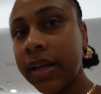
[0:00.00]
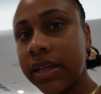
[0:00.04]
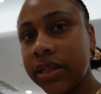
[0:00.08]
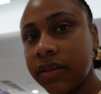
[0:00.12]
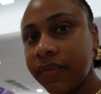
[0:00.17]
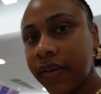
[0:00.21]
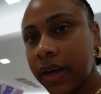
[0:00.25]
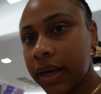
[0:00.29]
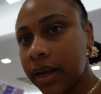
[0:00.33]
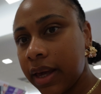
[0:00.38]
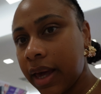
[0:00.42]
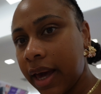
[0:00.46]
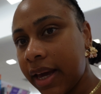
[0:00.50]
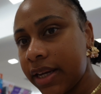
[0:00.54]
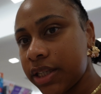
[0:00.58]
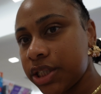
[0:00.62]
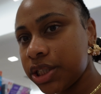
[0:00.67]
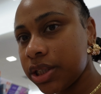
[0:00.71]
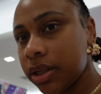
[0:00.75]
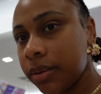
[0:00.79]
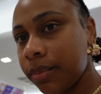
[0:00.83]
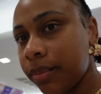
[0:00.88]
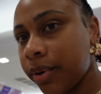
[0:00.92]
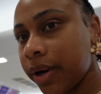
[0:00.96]
this
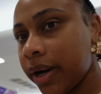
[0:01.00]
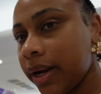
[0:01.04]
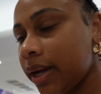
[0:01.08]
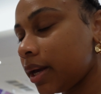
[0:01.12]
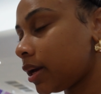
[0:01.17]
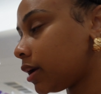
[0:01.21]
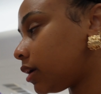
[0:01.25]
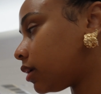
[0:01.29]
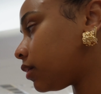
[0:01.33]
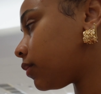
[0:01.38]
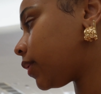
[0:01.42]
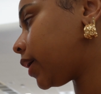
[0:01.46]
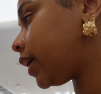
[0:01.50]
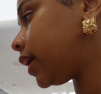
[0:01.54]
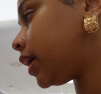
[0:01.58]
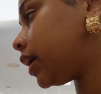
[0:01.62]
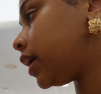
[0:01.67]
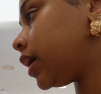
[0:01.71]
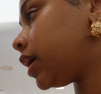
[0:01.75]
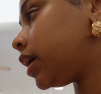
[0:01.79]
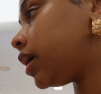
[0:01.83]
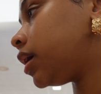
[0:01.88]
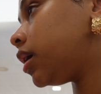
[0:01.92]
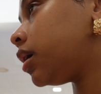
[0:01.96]
vacation brand right
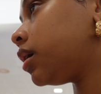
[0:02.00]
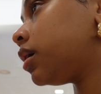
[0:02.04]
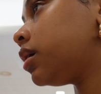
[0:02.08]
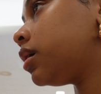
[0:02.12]
here.